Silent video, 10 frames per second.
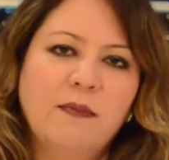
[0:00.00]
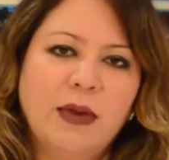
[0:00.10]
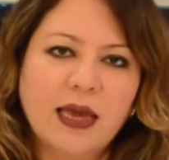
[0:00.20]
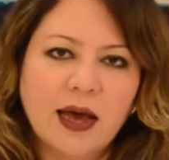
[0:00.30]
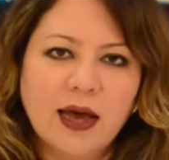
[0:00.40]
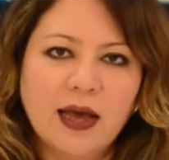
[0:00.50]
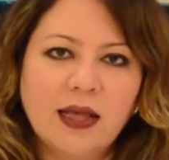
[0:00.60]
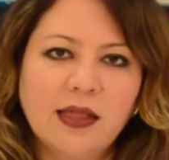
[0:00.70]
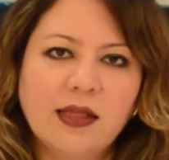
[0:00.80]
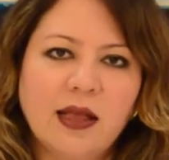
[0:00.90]

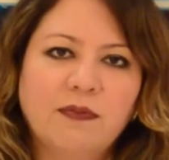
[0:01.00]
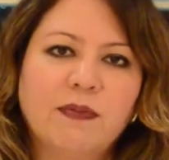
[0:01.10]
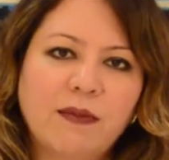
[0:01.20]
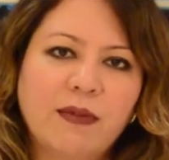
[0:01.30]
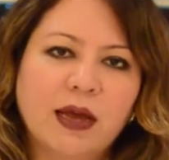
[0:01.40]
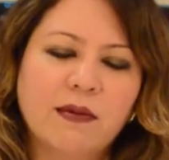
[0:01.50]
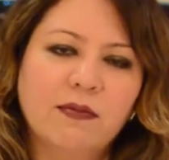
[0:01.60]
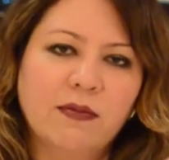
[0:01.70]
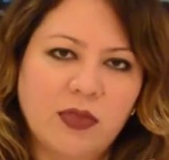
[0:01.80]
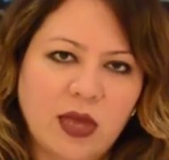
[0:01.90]
because it might
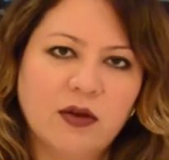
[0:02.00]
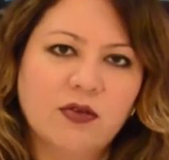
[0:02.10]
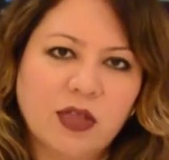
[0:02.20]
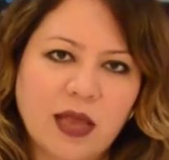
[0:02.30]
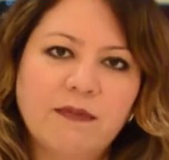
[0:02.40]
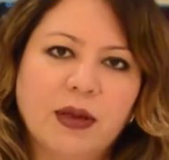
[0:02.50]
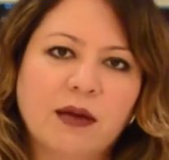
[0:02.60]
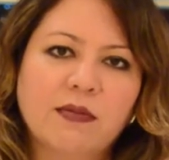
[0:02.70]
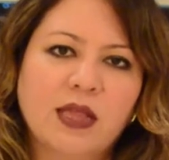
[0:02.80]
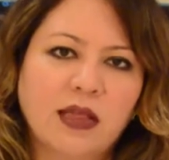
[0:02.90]
become, their skin
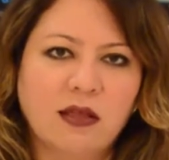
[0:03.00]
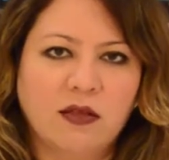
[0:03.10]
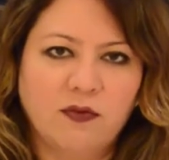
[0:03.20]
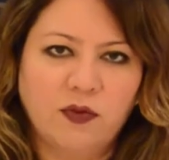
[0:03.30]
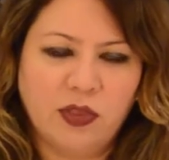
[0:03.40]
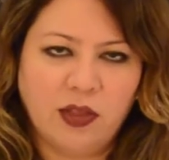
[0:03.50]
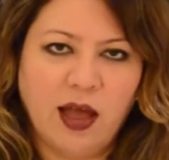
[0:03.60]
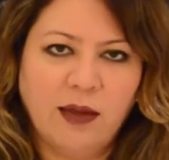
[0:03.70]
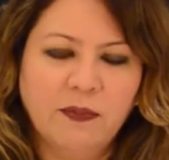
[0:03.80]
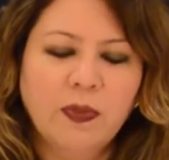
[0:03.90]
becomes sensitive with
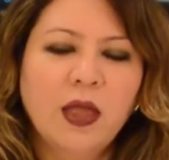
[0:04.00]
time.